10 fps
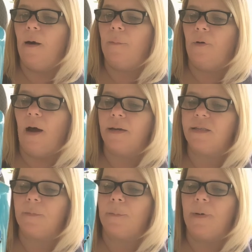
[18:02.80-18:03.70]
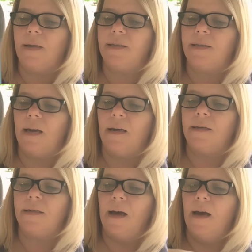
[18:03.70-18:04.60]
plus B
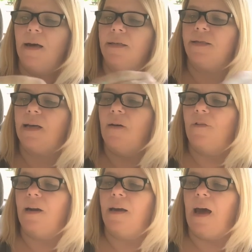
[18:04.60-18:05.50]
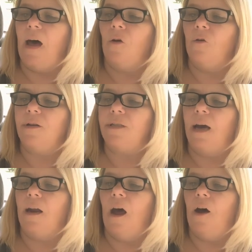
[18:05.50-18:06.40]
six, seventy calories
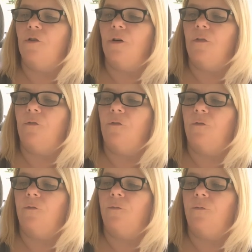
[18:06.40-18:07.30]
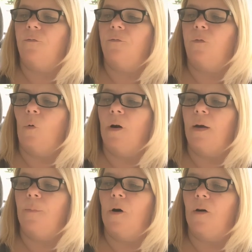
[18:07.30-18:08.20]
and one hundred forty
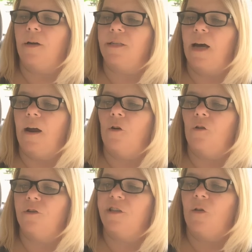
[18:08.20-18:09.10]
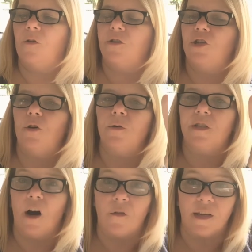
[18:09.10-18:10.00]
per container. So there's two
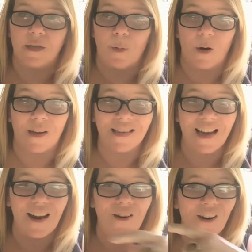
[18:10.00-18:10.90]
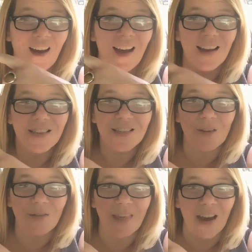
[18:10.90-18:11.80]
servings per container.
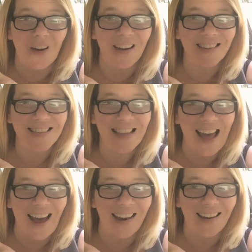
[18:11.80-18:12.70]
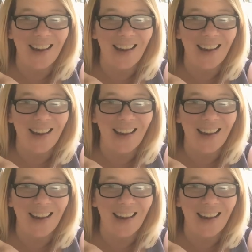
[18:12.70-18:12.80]
So there is that.